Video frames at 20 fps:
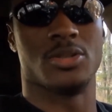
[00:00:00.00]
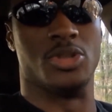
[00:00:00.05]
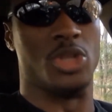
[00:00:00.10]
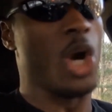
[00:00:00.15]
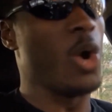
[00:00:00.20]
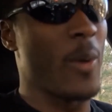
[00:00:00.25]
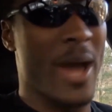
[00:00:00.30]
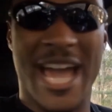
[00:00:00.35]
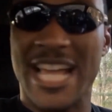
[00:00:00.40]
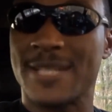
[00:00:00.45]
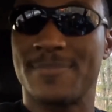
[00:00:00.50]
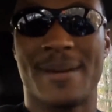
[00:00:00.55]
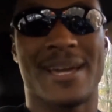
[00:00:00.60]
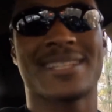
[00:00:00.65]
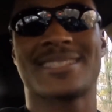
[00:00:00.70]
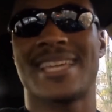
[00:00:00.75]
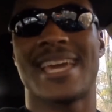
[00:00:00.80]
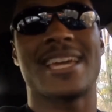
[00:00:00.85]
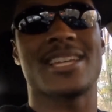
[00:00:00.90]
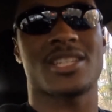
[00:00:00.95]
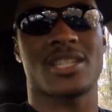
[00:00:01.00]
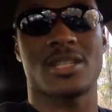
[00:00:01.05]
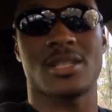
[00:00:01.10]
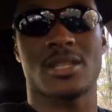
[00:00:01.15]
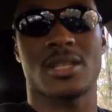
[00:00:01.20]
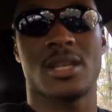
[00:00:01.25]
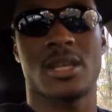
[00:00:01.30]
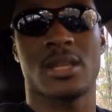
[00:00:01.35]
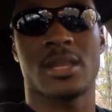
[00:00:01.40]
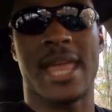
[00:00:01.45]
no
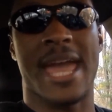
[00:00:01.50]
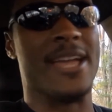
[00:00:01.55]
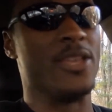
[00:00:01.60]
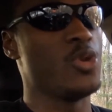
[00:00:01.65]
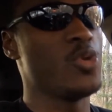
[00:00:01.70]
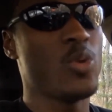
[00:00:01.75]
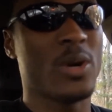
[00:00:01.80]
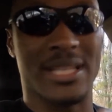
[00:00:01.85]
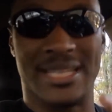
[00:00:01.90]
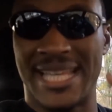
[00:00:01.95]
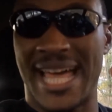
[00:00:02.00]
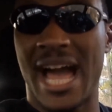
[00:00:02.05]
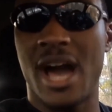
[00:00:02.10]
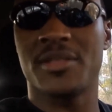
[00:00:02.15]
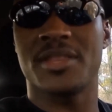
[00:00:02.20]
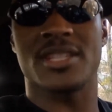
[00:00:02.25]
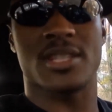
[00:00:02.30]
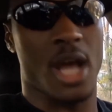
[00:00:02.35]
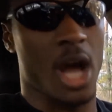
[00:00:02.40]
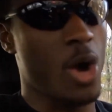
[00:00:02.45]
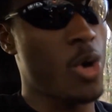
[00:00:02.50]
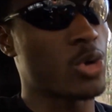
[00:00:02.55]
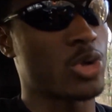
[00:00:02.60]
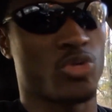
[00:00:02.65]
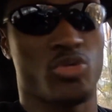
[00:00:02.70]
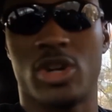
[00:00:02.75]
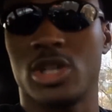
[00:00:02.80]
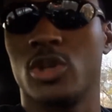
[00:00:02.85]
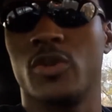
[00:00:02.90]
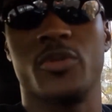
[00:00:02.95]
expectations, and you allow this
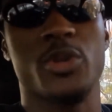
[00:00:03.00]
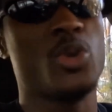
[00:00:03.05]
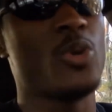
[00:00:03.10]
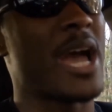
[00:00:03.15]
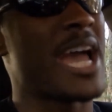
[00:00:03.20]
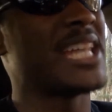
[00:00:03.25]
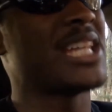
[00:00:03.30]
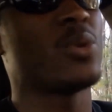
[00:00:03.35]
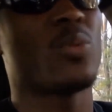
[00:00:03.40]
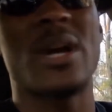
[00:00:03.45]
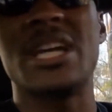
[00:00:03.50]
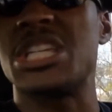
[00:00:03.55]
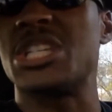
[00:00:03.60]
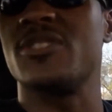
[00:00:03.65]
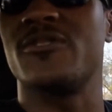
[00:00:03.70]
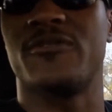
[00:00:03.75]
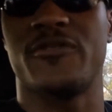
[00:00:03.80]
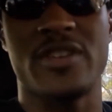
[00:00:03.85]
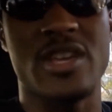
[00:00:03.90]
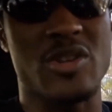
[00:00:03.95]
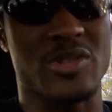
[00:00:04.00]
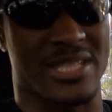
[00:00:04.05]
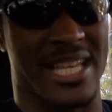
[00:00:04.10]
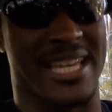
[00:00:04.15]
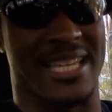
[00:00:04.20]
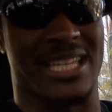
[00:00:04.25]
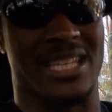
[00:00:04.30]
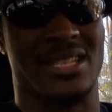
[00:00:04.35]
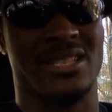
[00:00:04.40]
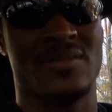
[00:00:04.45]
hoe to run over you any way she feels
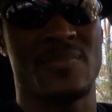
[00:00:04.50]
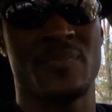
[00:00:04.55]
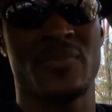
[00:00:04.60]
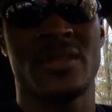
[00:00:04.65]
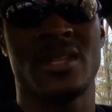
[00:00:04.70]
like it,